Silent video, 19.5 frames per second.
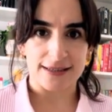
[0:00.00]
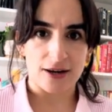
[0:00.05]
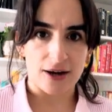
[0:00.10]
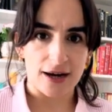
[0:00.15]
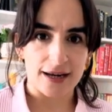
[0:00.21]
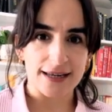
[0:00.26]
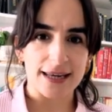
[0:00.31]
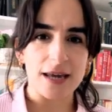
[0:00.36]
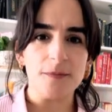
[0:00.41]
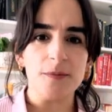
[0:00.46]

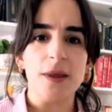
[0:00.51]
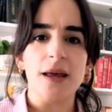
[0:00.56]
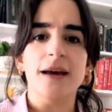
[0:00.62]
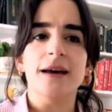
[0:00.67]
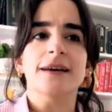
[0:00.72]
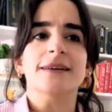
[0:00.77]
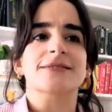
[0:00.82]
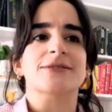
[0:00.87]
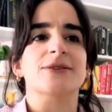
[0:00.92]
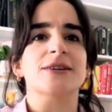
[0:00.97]
Okay,
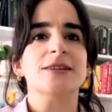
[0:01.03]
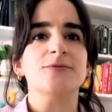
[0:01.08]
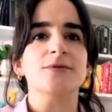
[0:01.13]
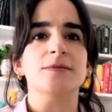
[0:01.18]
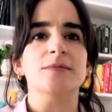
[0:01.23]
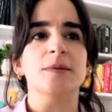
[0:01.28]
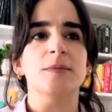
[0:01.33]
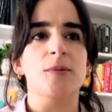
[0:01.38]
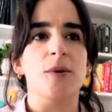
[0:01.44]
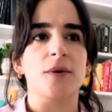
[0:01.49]
so it will be
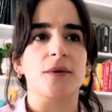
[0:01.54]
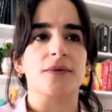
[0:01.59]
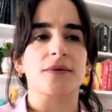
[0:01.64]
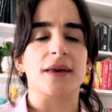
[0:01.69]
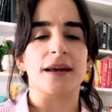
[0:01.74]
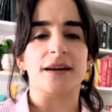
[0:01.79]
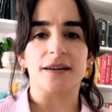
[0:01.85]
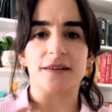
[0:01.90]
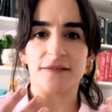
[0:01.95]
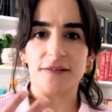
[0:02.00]
both
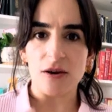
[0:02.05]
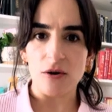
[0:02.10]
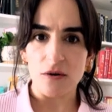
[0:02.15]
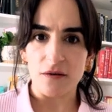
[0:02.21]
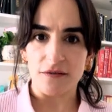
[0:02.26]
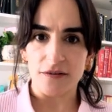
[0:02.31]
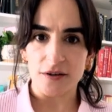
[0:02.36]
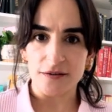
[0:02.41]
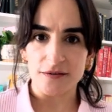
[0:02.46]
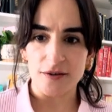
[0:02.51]
a review
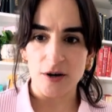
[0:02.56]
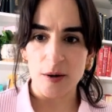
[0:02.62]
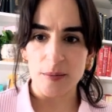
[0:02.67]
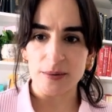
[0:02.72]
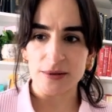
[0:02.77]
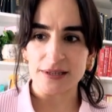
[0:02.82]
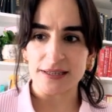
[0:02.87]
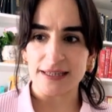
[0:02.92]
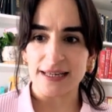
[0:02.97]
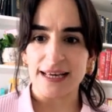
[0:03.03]
for
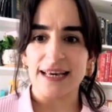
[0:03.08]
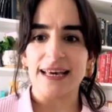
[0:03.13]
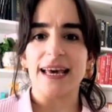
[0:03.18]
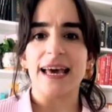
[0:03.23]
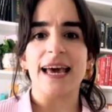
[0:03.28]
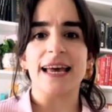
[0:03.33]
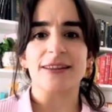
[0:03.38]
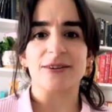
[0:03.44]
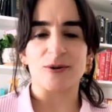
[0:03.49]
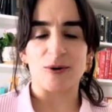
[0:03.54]
verbs
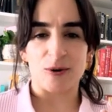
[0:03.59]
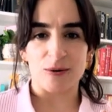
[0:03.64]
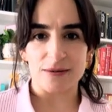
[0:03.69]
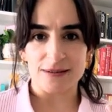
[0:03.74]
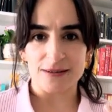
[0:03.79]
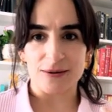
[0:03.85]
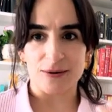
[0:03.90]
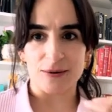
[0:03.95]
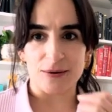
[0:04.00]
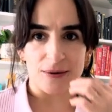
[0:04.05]
and
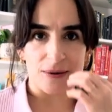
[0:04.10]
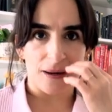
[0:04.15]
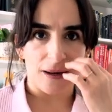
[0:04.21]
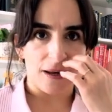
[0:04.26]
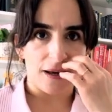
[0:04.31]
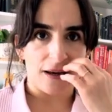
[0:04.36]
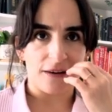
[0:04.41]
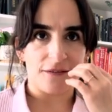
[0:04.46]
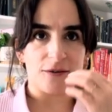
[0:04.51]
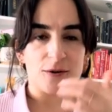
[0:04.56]
also
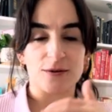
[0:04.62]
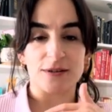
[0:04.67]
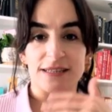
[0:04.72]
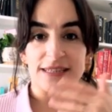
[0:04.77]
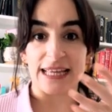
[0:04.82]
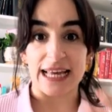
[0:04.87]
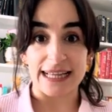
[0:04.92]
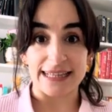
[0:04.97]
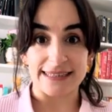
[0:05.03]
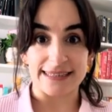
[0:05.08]
for the
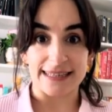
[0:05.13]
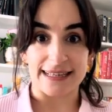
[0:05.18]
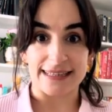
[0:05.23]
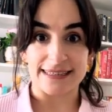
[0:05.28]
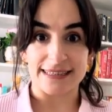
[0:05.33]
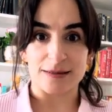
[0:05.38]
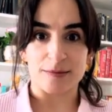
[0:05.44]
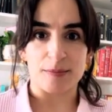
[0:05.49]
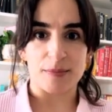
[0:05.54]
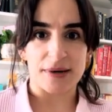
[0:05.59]
tenses,
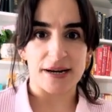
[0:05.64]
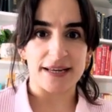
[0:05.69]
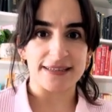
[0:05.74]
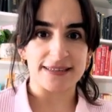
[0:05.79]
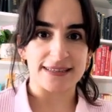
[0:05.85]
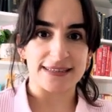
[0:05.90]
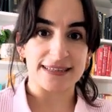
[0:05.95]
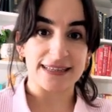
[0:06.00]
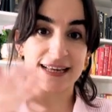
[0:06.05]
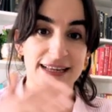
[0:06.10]

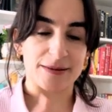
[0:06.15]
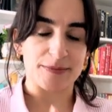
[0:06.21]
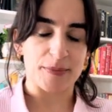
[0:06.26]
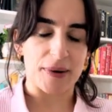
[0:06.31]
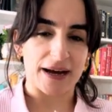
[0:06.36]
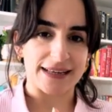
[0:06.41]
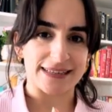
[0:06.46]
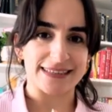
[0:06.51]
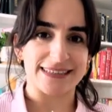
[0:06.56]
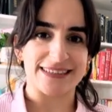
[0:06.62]
present and
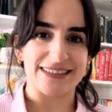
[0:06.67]
past.